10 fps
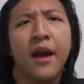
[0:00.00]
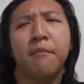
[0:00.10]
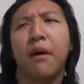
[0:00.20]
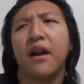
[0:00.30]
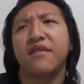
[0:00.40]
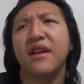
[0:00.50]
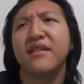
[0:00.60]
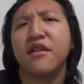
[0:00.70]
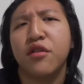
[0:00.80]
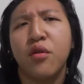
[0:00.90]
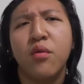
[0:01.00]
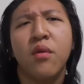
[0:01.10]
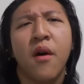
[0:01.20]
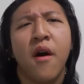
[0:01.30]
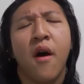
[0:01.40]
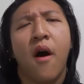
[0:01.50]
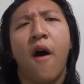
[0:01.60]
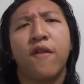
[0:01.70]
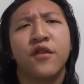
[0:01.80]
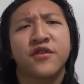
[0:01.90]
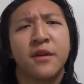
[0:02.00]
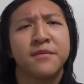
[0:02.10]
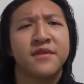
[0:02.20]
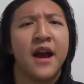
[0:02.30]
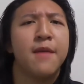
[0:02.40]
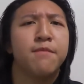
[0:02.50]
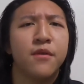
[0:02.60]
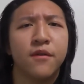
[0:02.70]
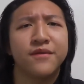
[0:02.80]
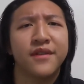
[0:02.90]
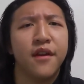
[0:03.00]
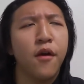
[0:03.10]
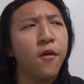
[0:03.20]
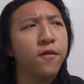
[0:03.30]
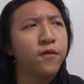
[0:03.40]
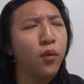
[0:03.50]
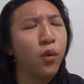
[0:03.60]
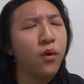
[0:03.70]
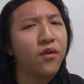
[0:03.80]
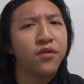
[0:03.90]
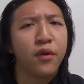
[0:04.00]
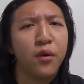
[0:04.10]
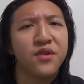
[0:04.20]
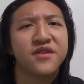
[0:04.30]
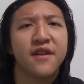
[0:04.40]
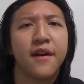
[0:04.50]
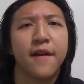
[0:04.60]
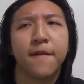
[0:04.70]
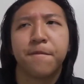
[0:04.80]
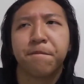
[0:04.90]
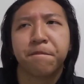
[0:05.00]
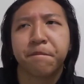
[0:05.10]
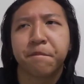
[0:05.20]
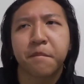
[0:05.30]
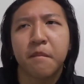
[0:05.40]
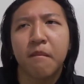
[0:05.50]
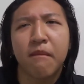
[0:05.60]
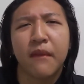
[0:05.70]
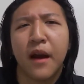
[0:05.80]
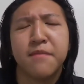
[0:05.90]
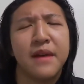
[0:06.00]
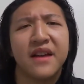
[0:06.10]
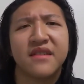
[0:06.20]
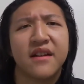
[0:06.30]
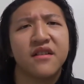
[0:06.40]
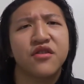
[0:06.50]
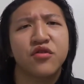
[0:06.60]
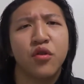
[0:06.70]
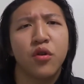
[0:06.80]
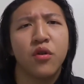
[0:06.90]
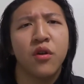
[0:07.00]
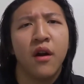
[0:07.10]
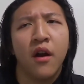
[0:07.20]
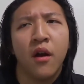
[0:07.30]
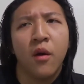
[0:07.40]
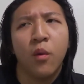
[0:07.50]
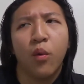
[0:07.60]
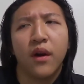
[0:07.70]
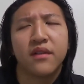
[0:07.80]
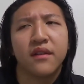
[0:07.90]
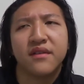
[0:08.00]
but I think they do offer some type of deal for Thursday I'm not exactly sure what the